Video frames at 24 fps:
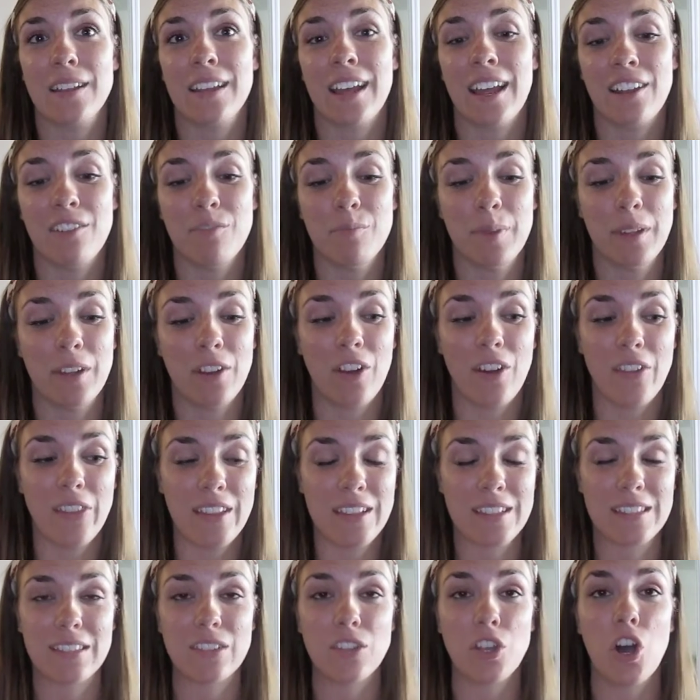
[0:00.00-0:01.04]
kind of been on
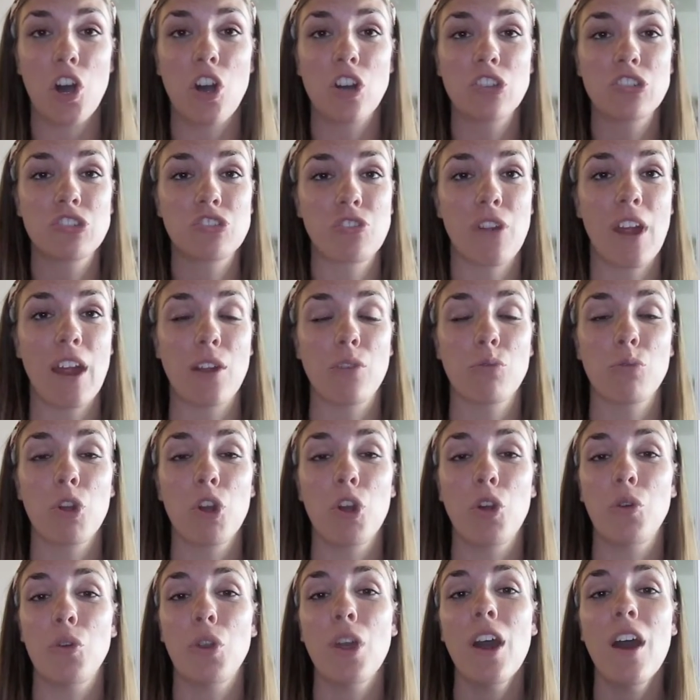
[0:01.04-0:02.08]
this long track
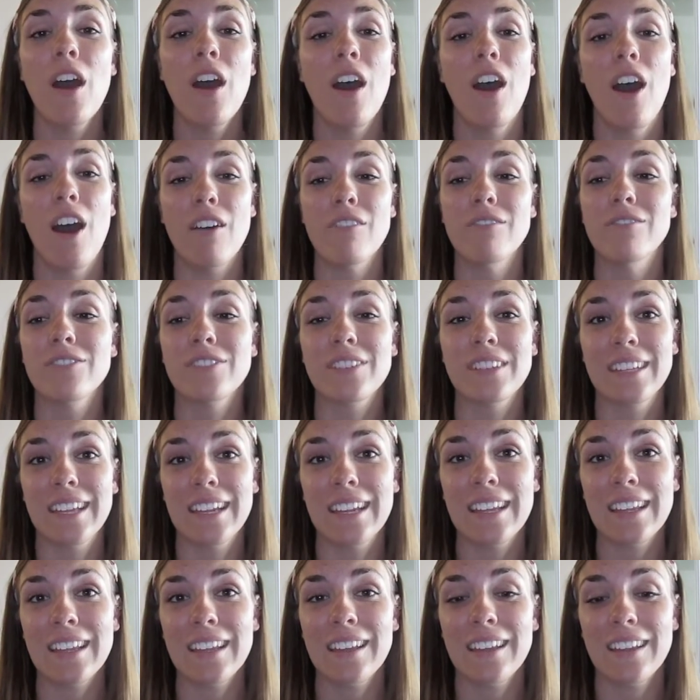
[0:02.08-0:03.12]
road of
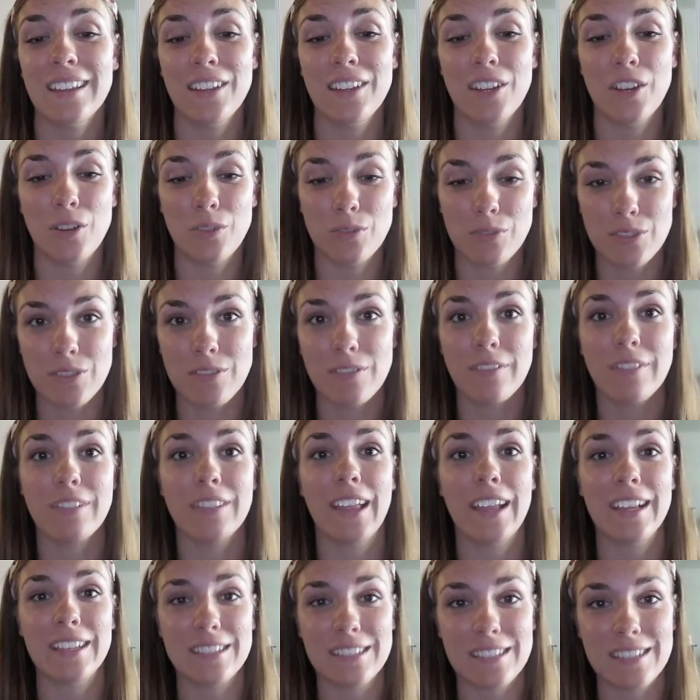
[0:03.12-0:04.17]
getting,
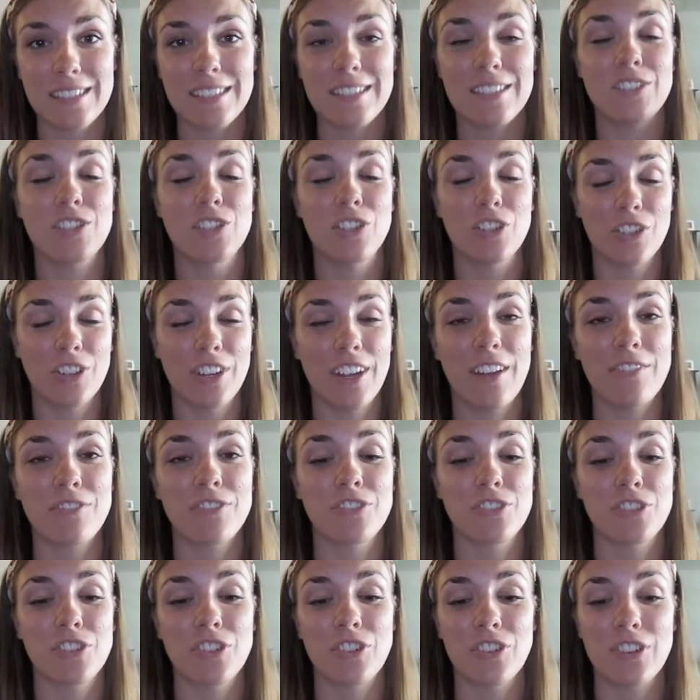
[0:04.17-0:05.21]
license and degree
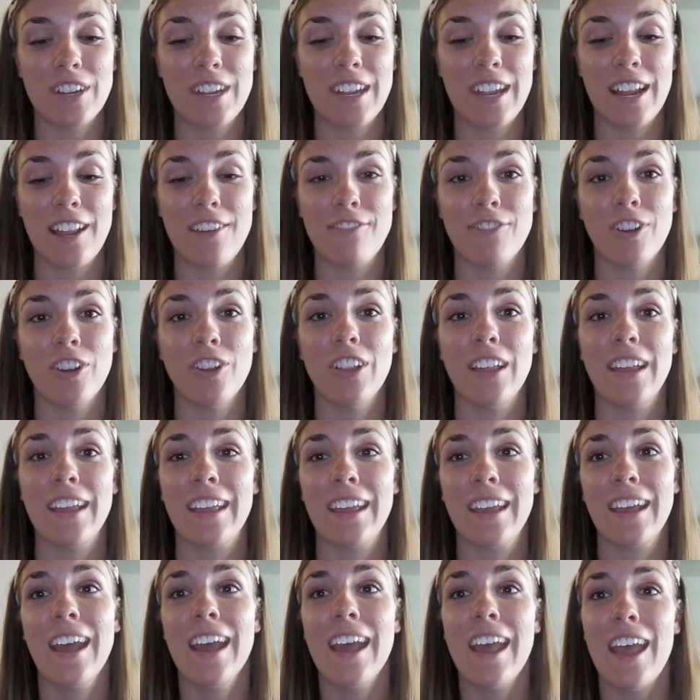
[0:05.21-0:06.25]
after degree, and I felt
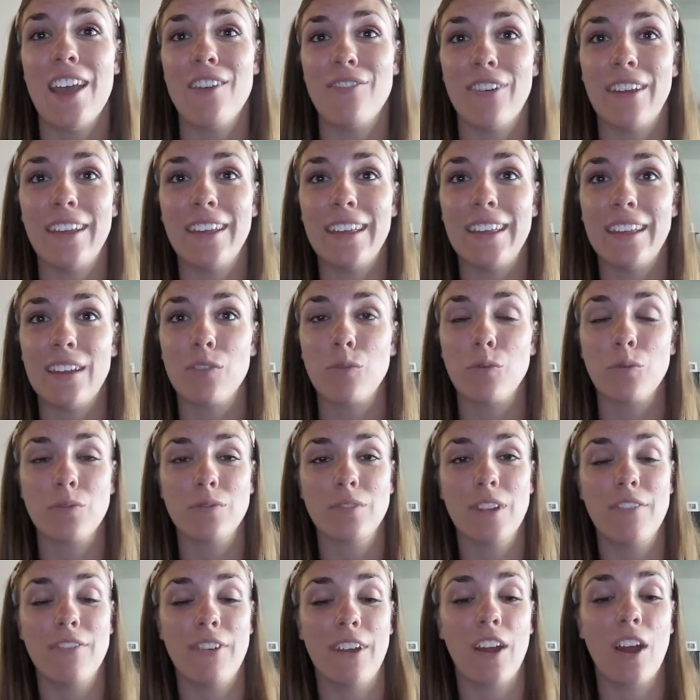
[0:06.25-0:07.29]
like if I
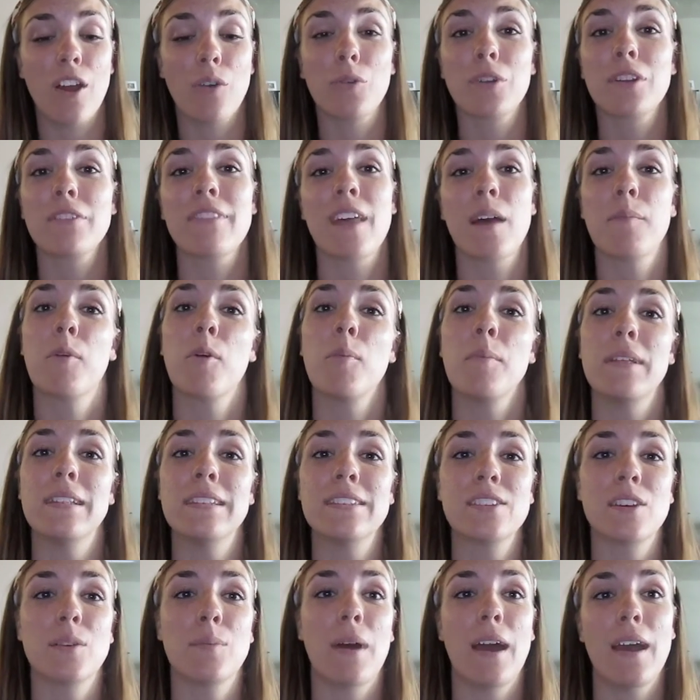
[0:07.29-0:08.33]
got rid of that
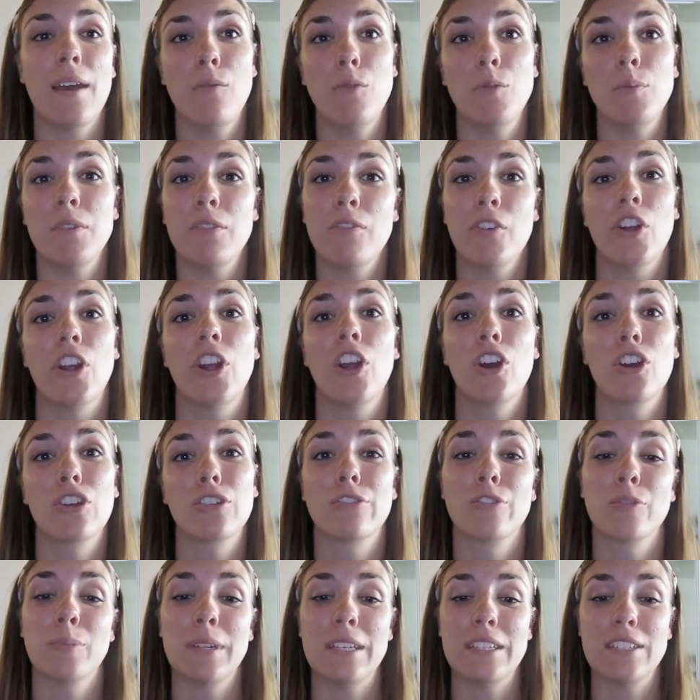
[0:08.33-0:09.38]
momentum, it would be very
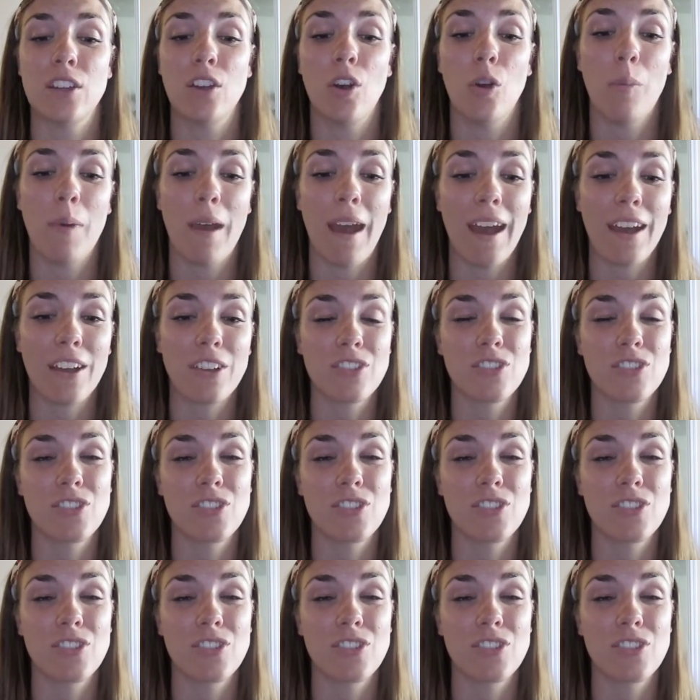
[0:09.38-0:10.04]
hard for me to go back.